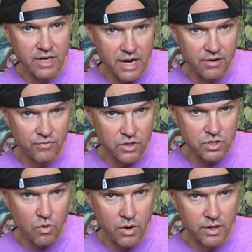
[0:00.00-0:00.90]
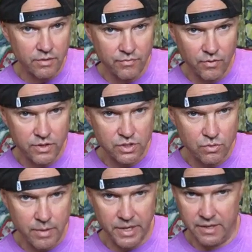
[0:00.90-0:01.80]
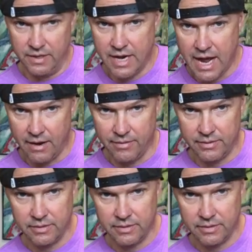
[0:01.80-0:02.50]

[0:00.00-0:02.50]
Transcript: You got your first chord and your first strumming. Now,